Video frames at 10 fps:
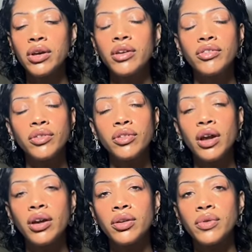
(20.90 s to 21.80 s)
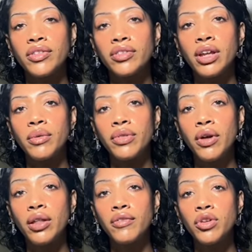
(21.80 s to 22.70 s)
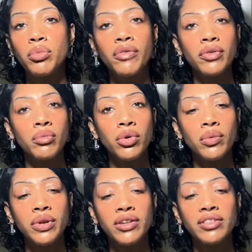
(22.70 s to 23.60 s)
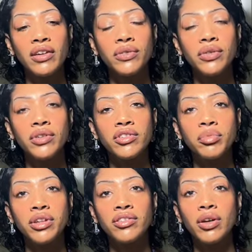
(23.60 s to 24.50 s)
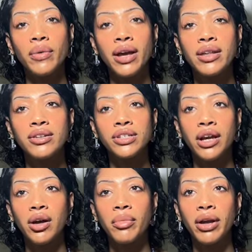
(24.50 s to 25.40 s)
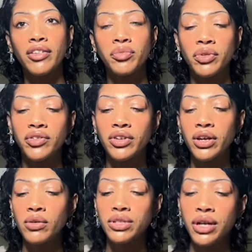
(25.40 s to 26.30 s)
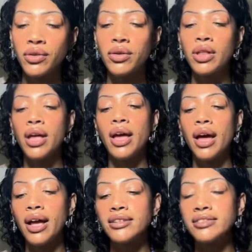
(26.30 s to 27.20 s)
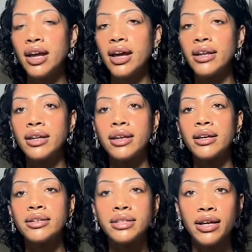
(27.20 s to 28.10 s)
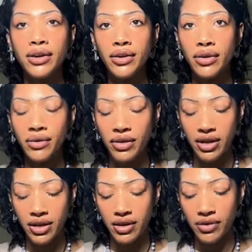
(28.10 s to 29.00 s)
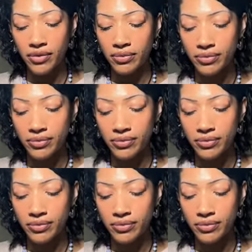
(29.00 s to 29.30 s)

so it's not going to resonate with all of you, but for more readings after this, please go ahead and check out my husband's tarot channel at Sidekick Tarot. Thank you.